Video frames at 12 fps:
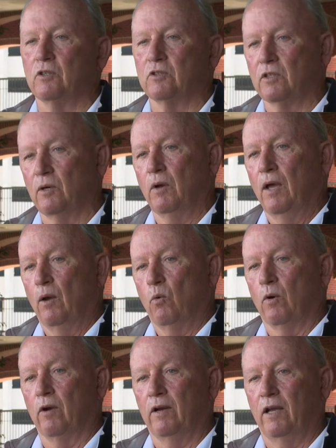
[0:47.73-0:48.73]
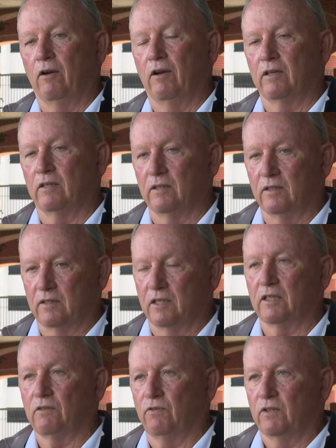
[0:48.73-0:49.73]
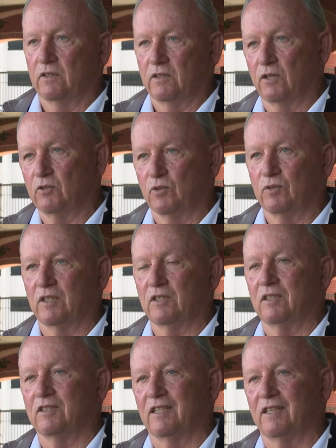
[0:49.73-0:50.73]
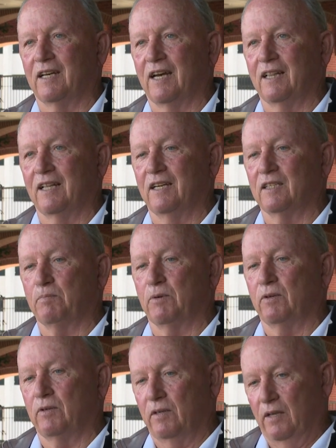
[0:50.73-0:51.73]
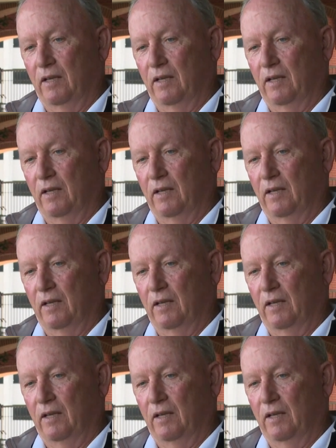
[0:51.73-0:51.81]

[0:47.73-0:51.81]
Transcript: So we're adhering to the 6-foot social distancing guidelines per